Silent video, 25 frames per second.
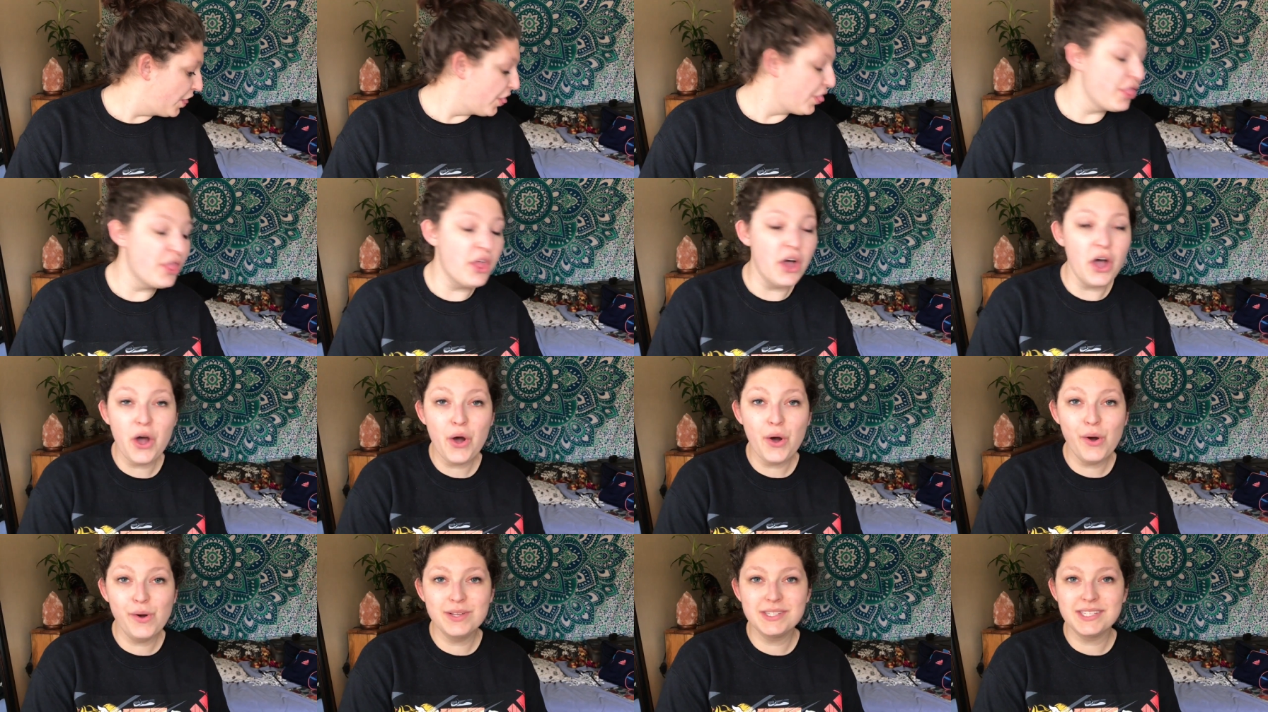
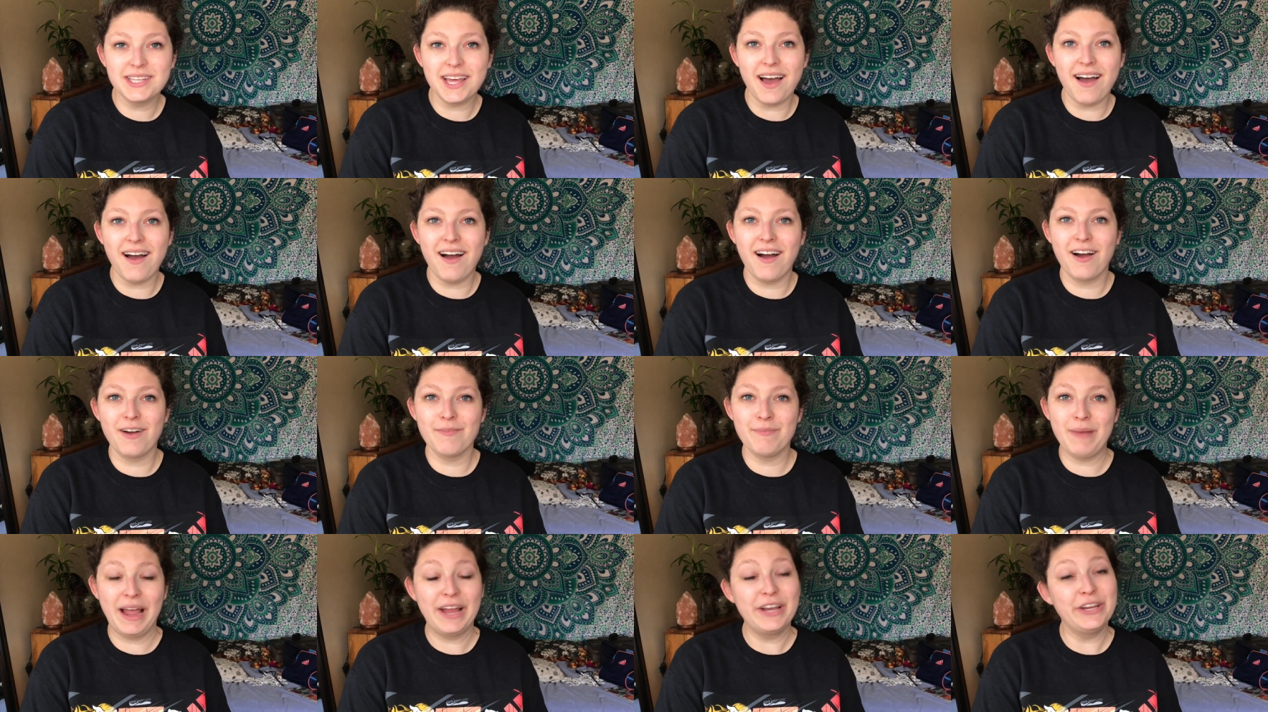those
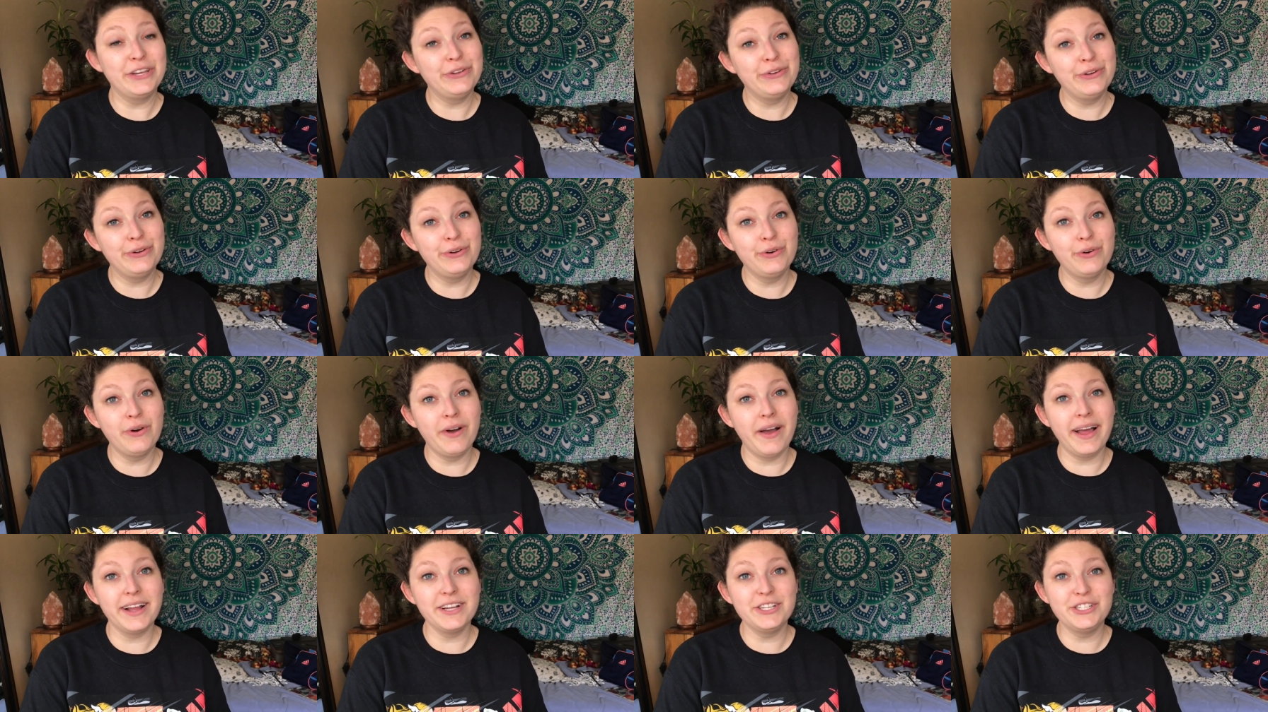are my
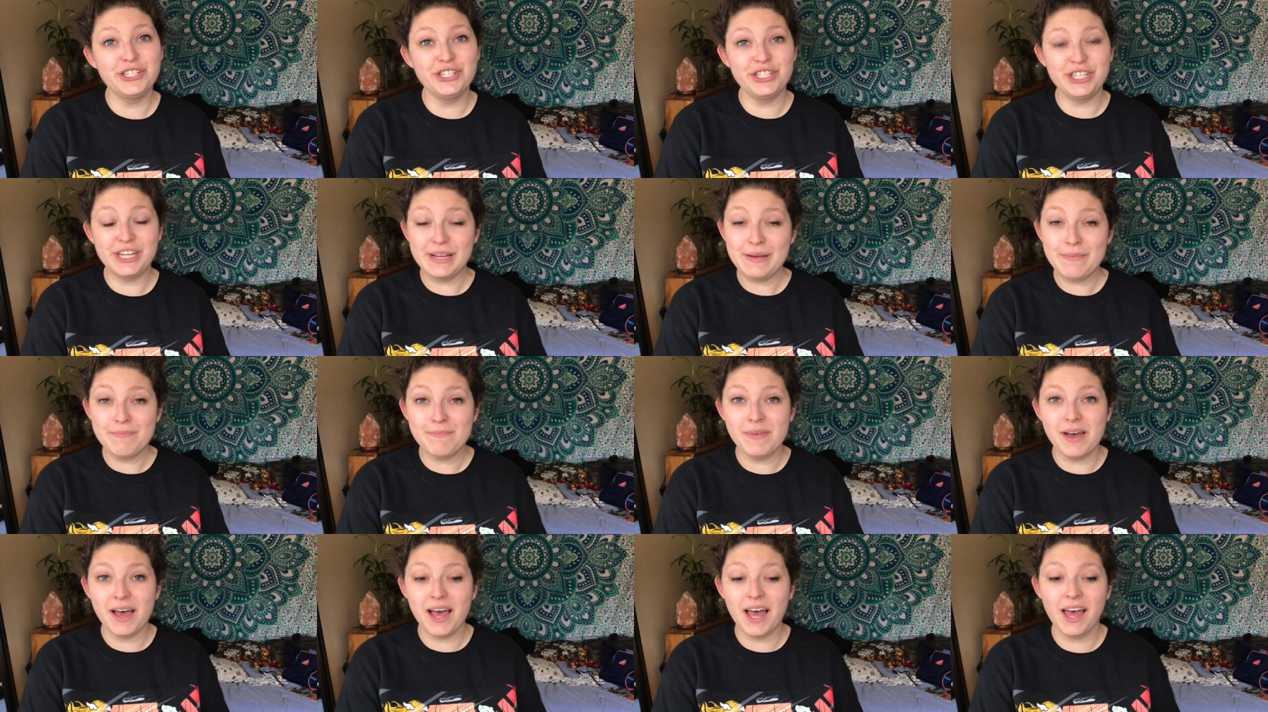new
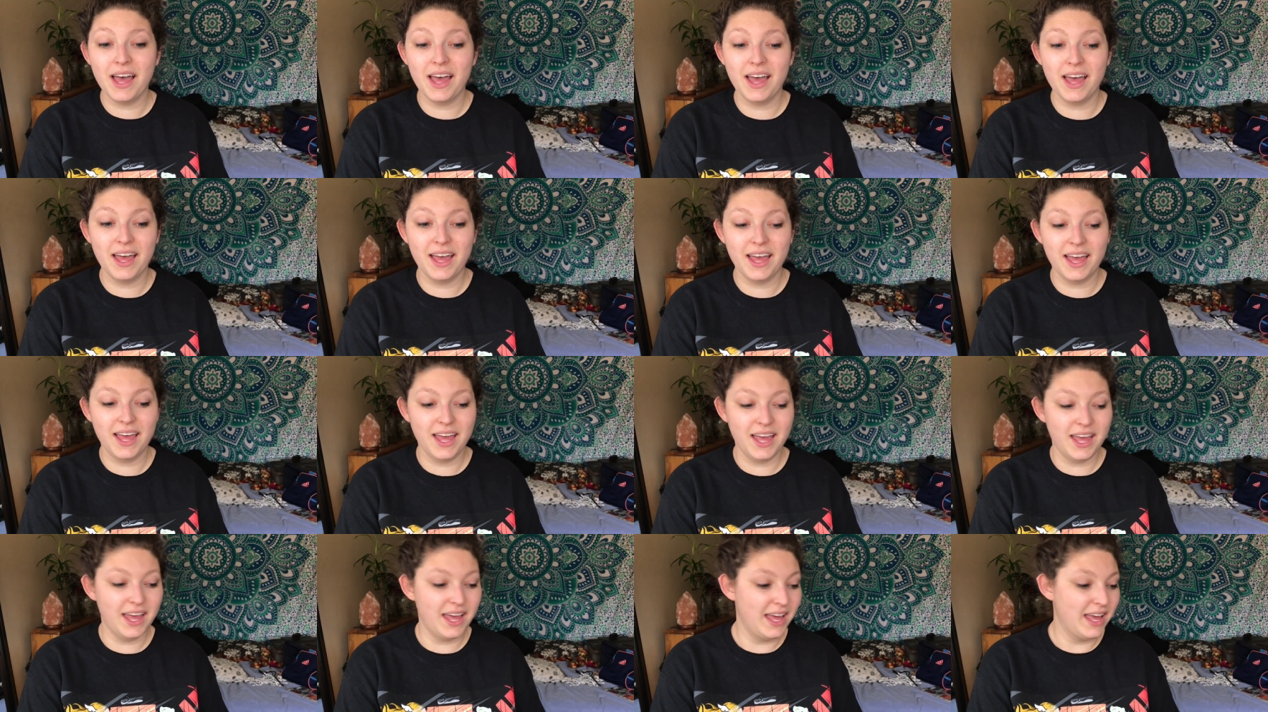gym
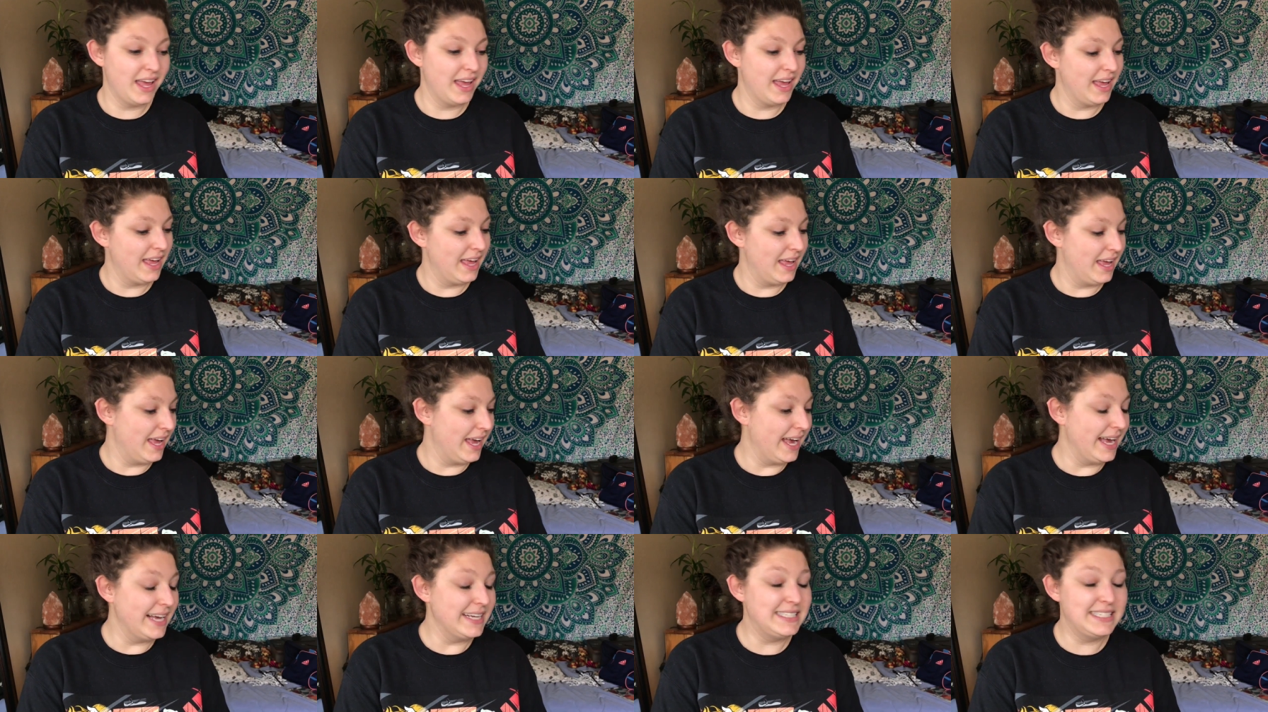
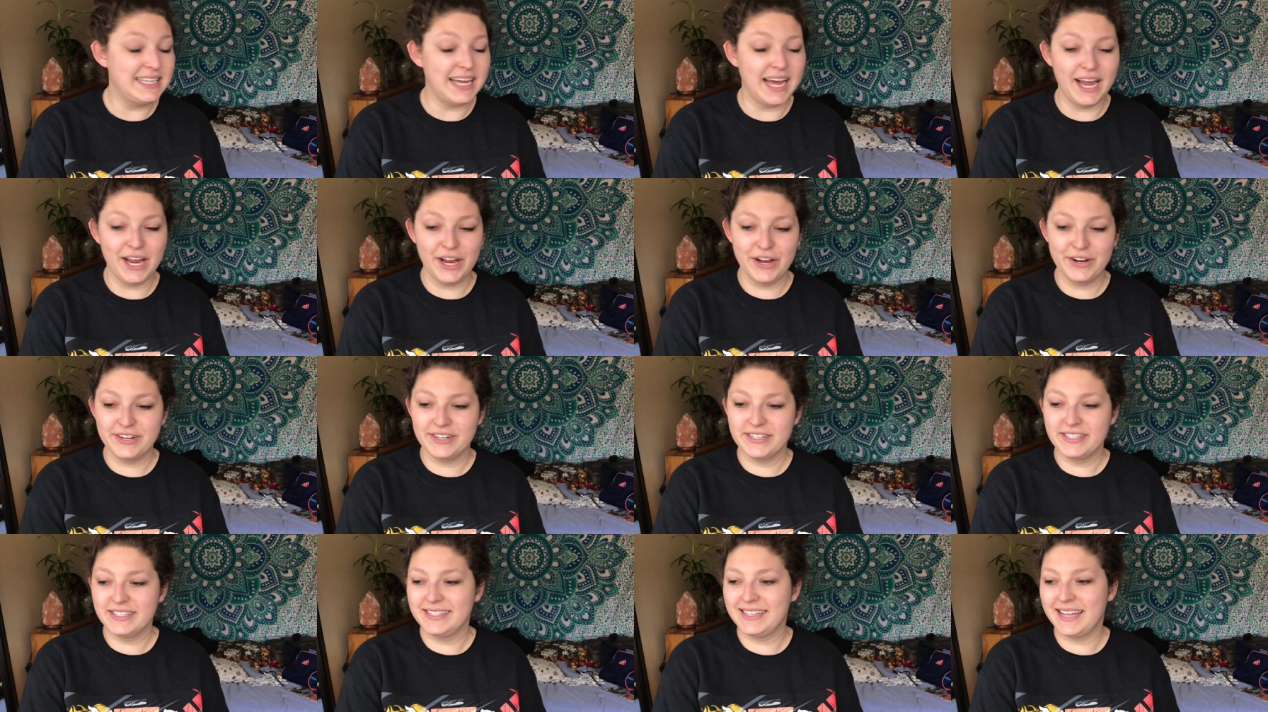
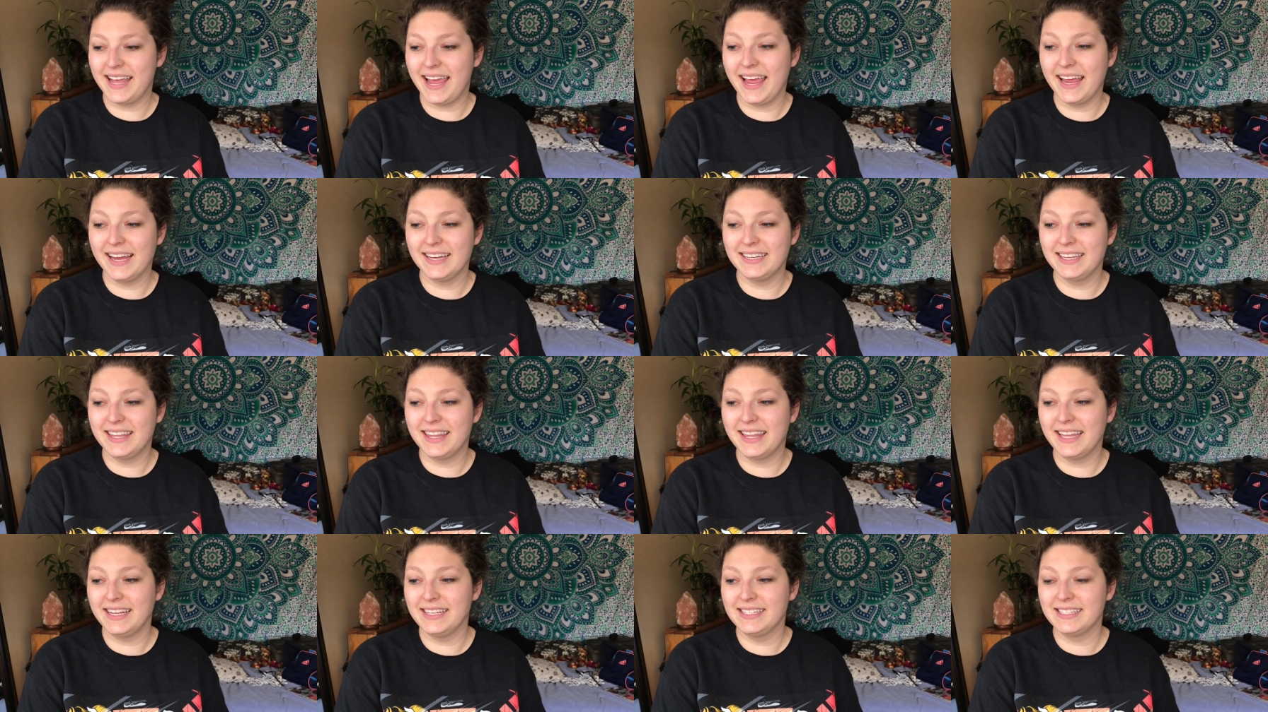attires
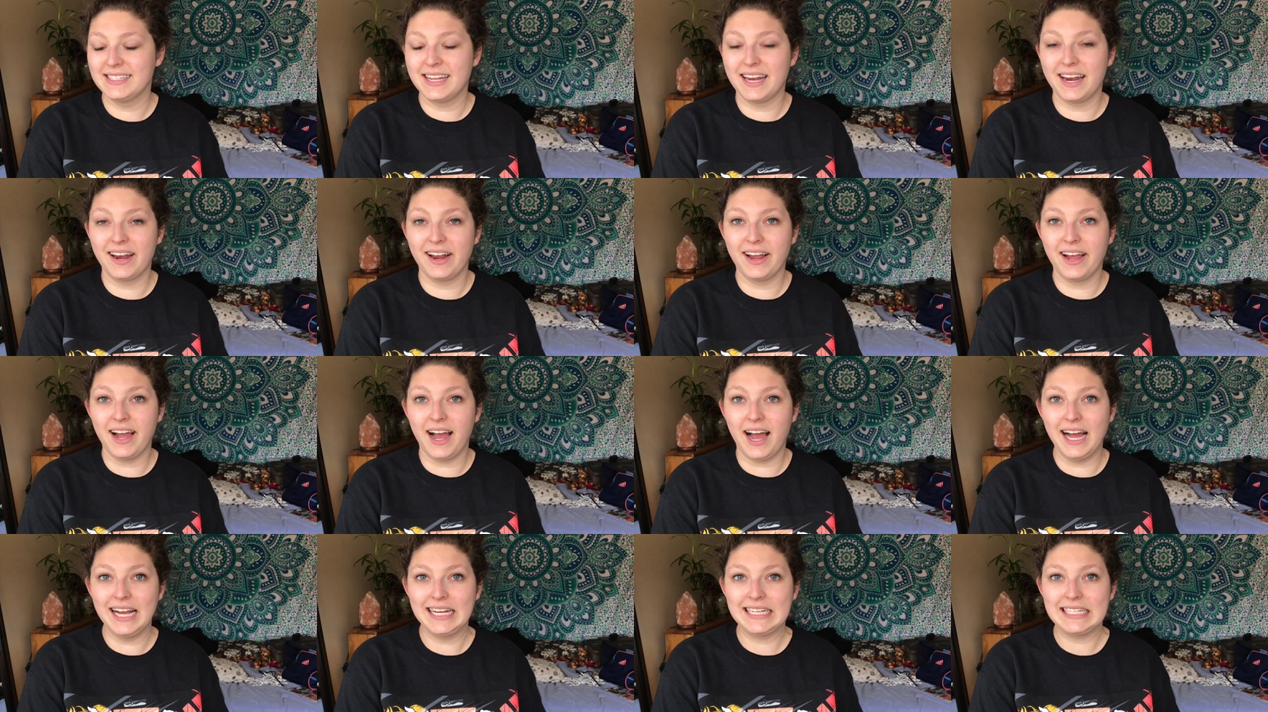and things that I
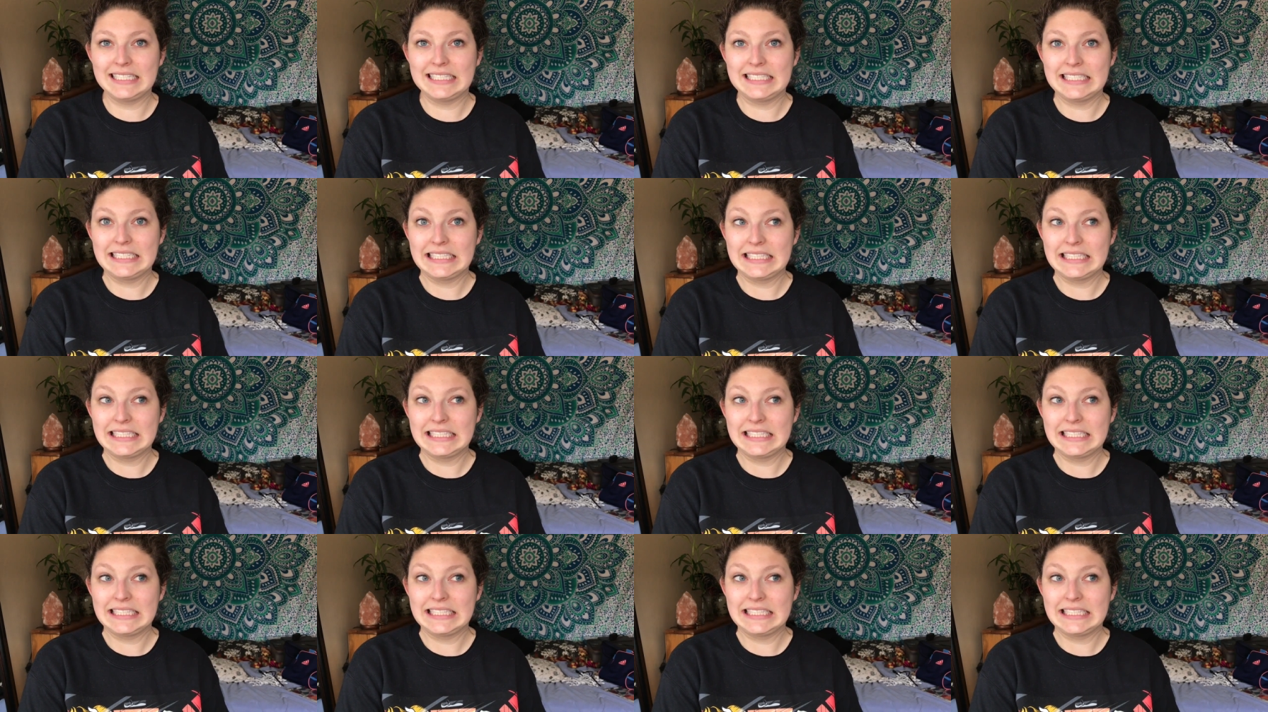got.